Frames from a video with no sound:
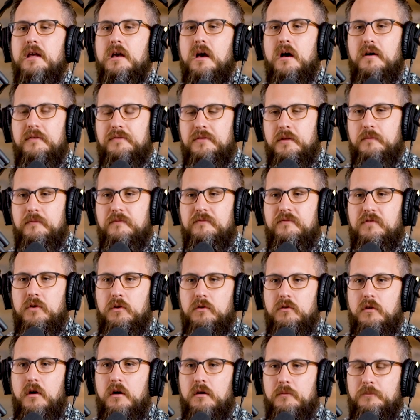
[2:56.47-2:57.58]
off them for a
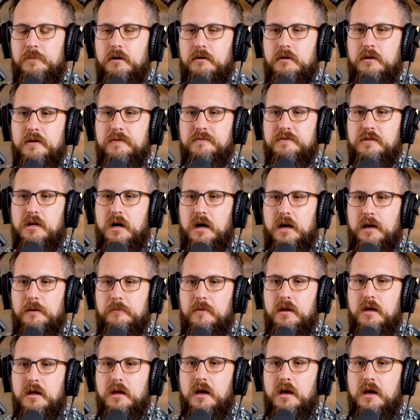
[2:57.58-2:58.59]
long period of time.